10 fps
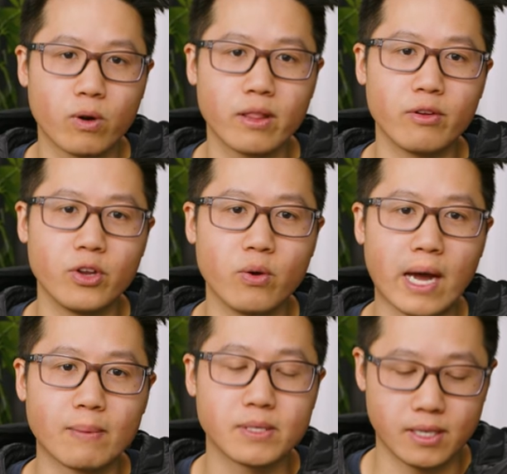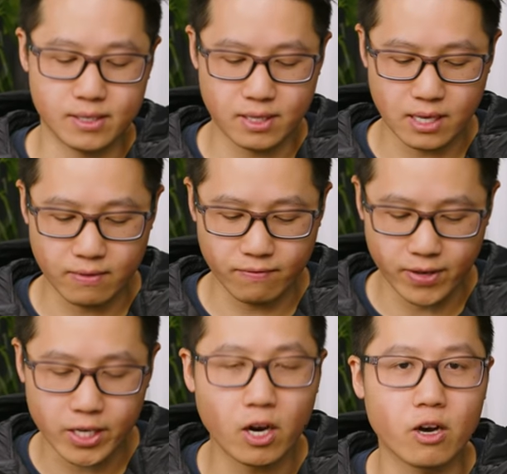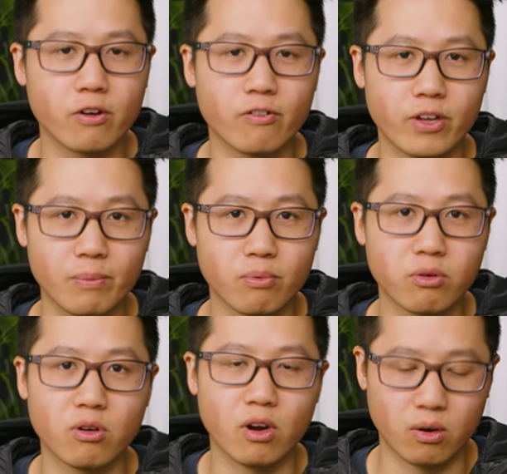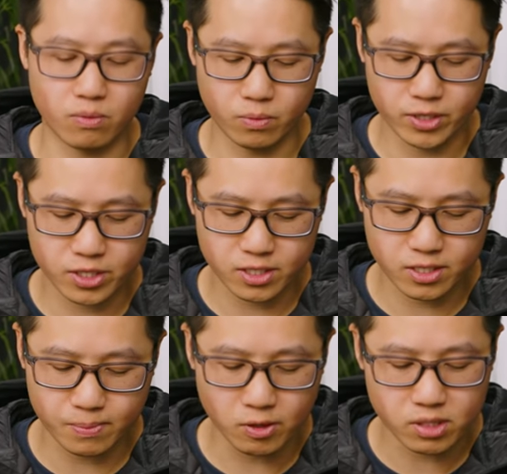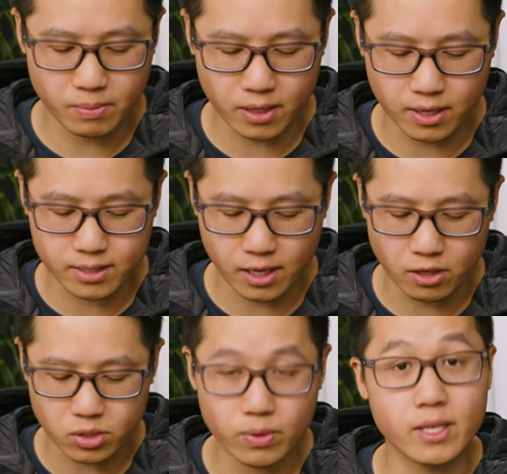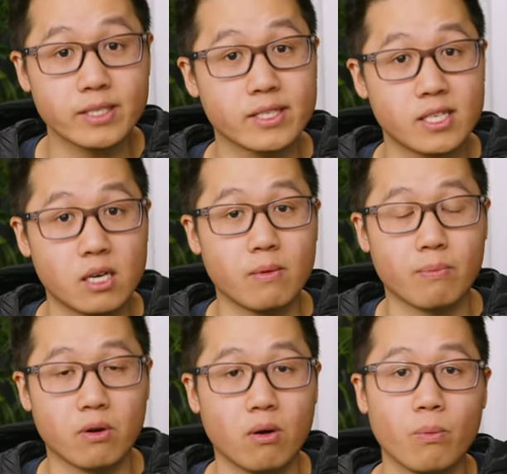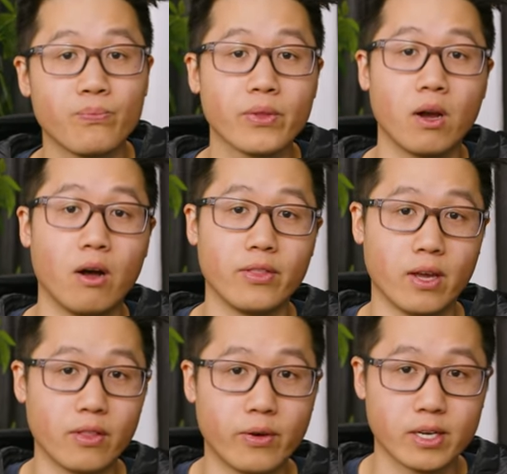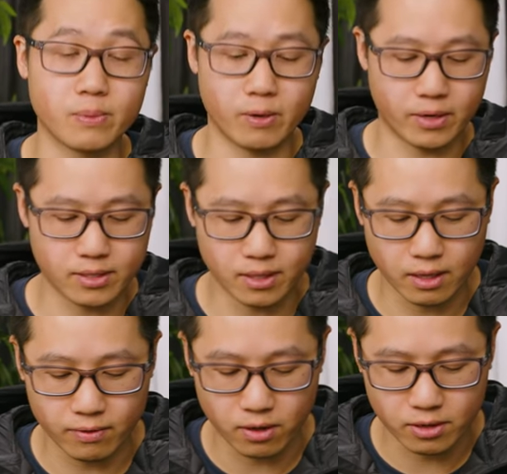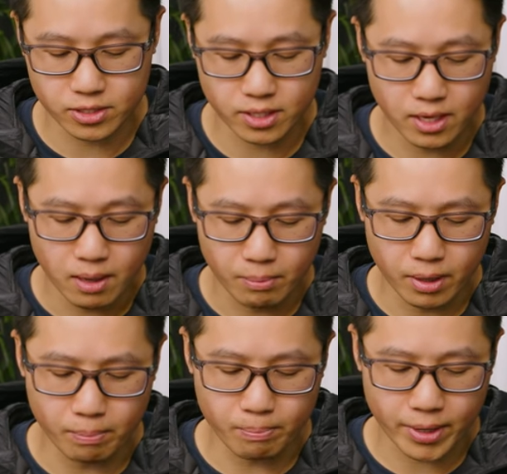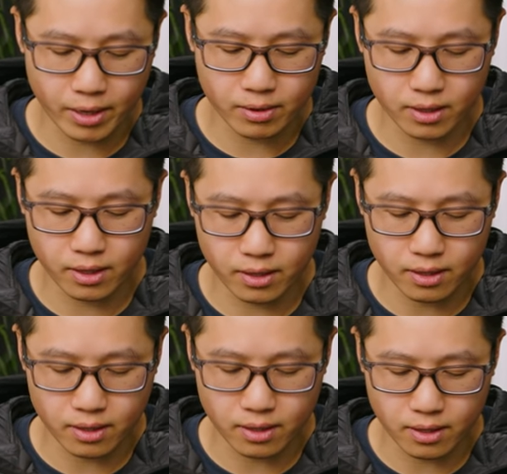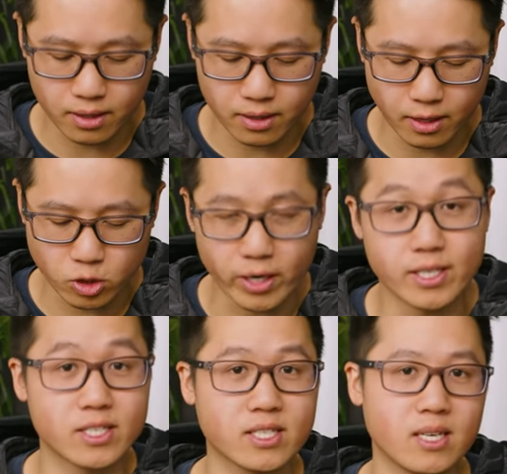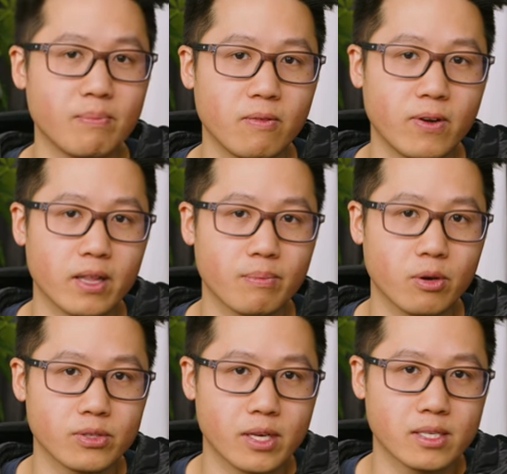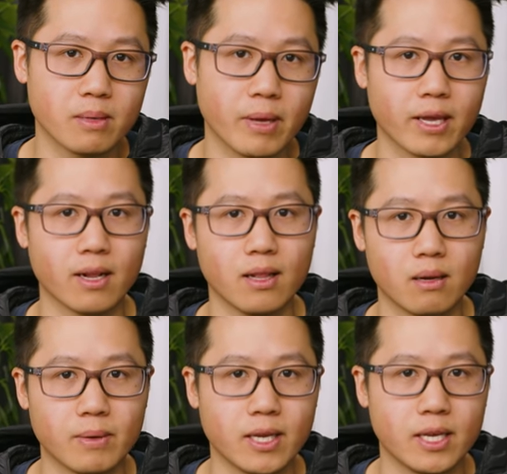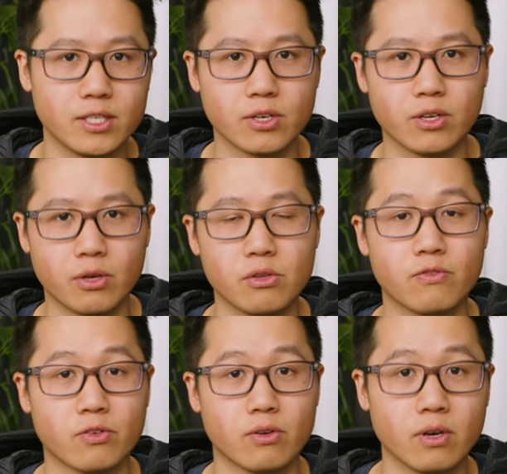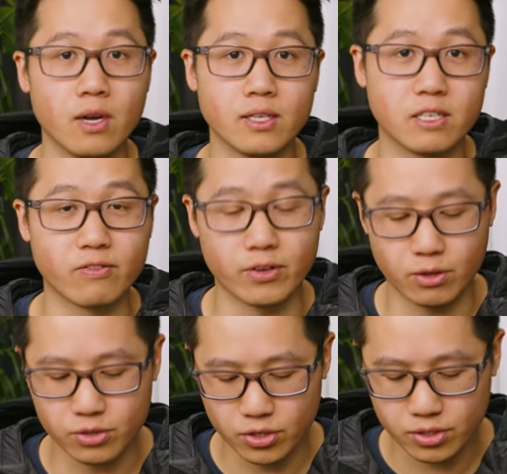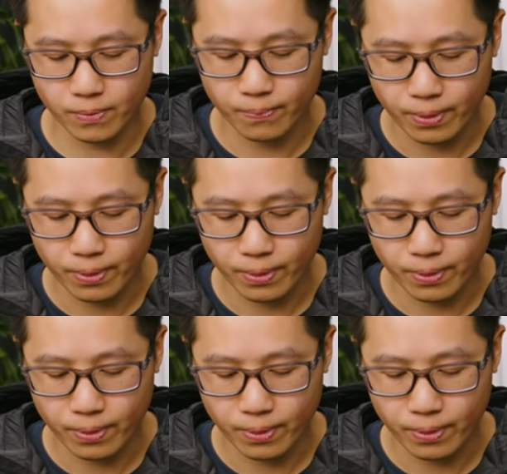One of their new apps is the Videography Pro, which is supposed to be, because they also released the Cinema Pro on the other Xperias that they've launched, but apparently they tried to simplify the process and make it a little bit easier to use for different users.